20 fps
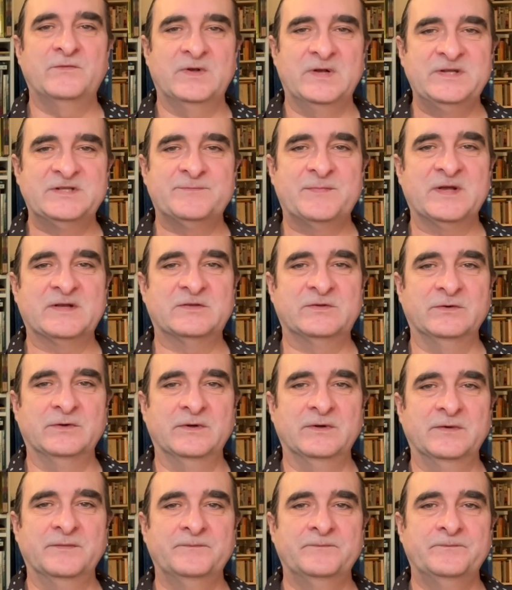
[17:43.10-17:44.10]

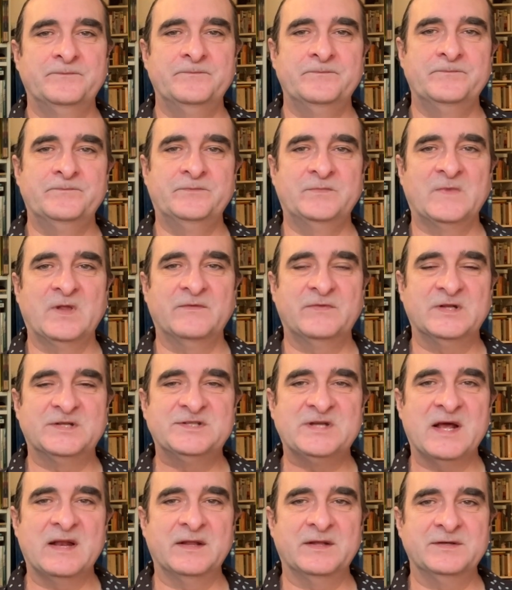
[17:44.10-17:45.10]
Lispector, the
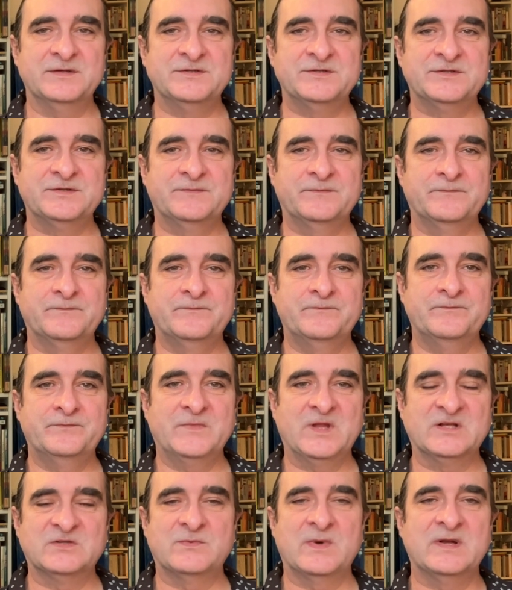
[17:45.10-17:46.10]
challenge,
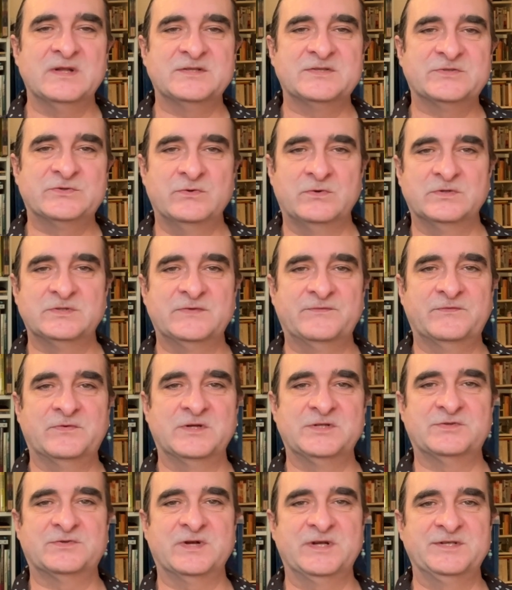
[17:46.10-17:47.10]
as well as source of
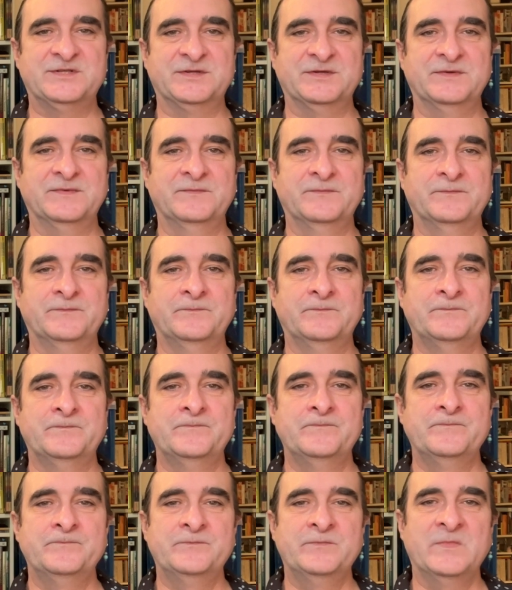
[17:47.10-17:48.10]
frustration,
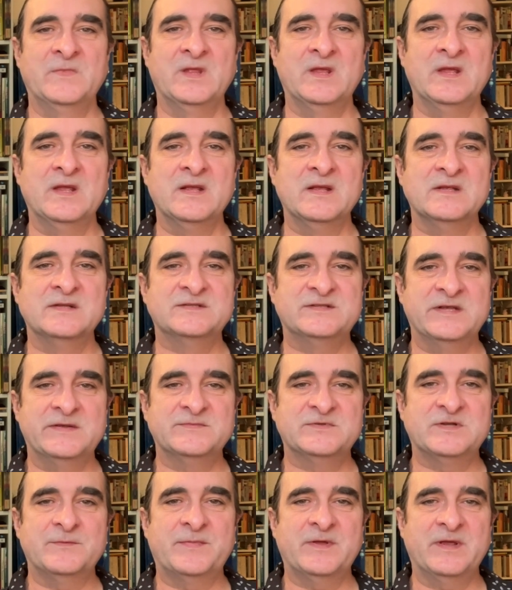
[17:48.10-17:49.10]

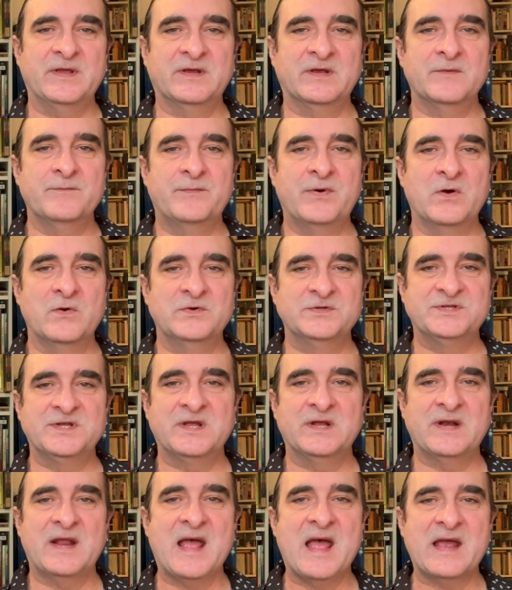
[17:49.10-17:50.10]
seems to be in composing
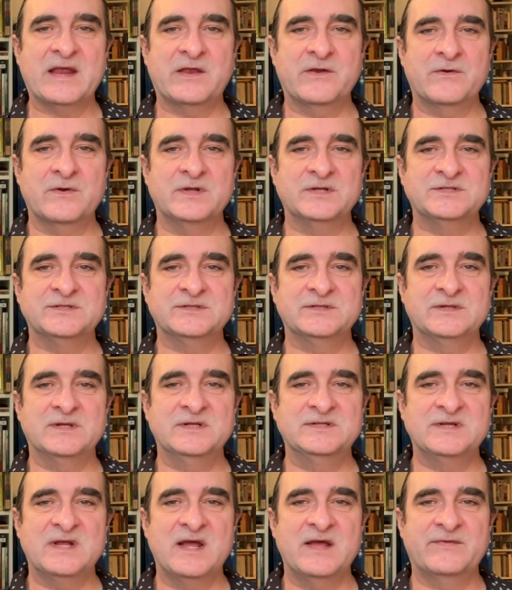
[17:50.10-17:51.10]
an accurate
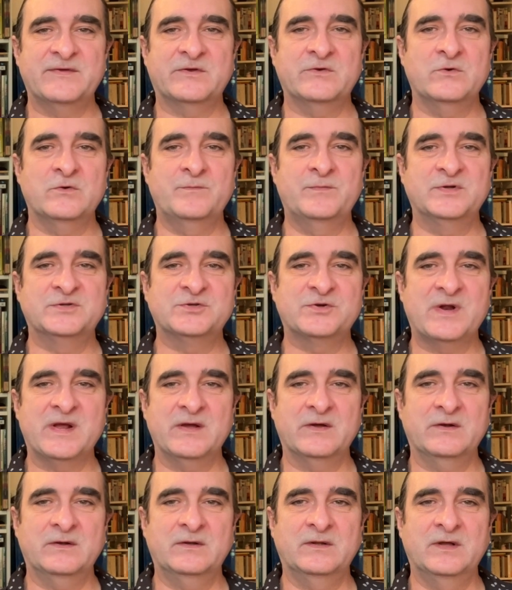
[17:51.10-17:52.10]
and ethical
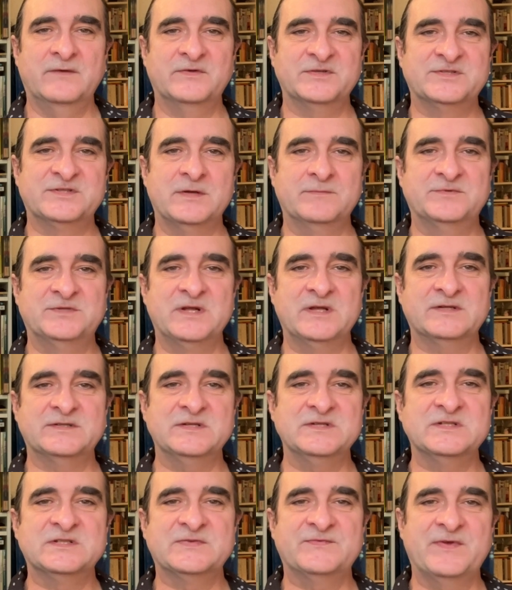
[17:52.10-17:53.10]
portrayal of a subject
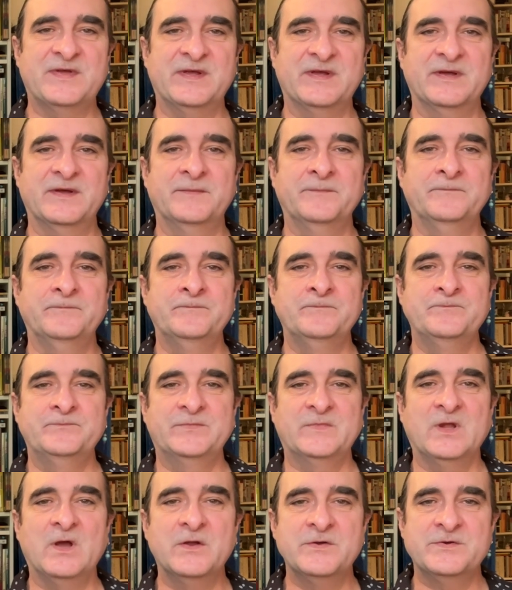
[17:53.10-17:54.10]
and sphere
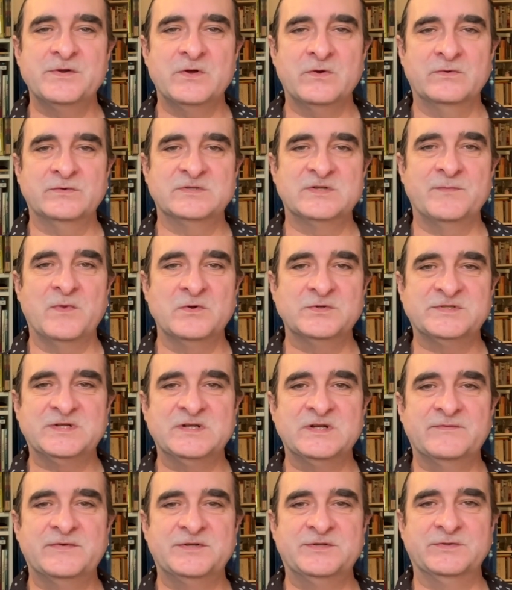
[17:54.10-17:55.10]
unknown to most
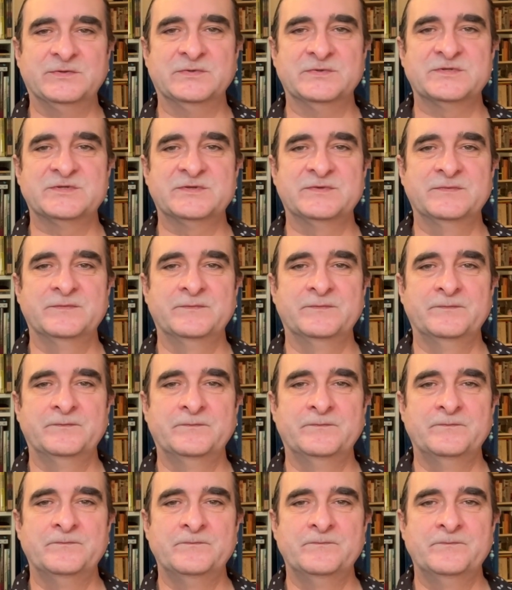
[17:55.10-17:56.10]
individuals,
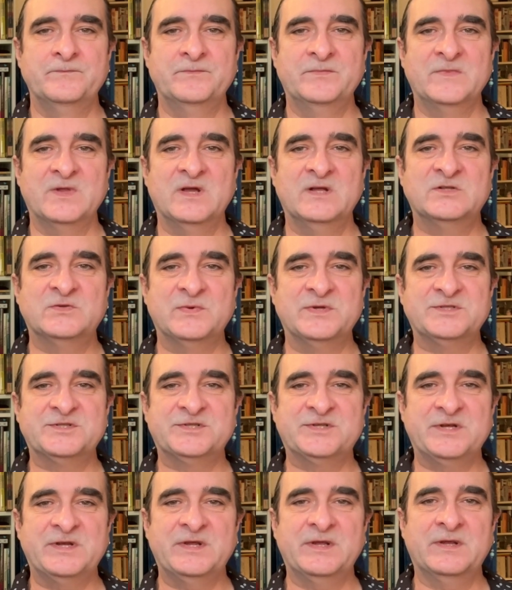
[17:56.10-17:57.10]
and to which
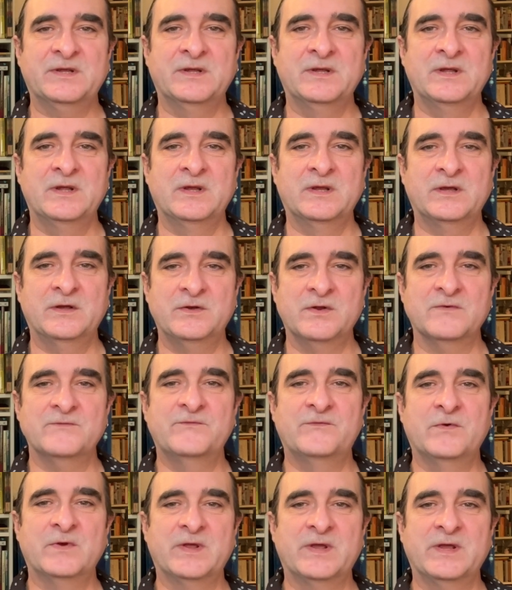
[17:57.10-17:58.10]
she cannot
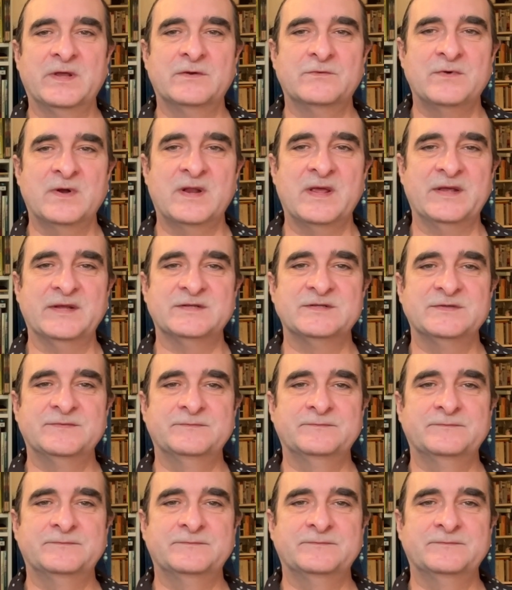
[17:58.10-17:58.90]
fully relate.